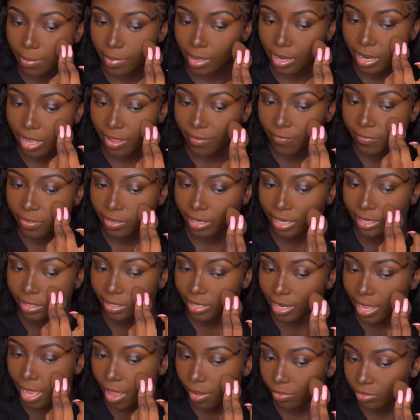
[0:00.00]
And I feel like
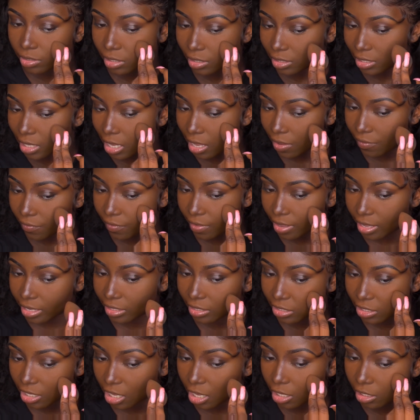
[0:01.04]
now is the time for
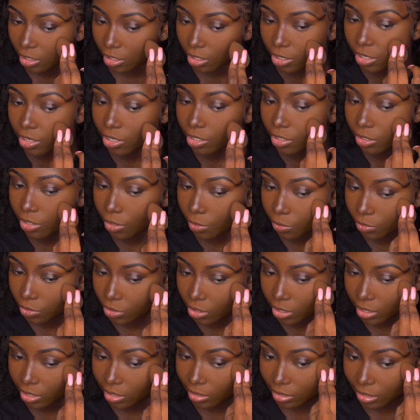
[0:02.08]
us to unlearn those
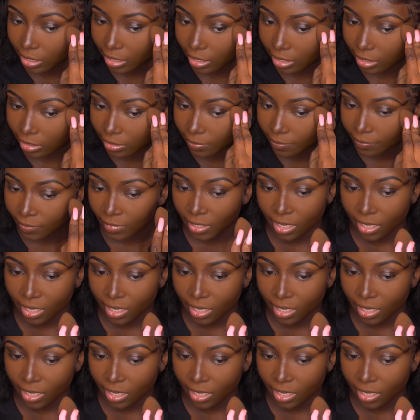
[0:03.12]
certain things,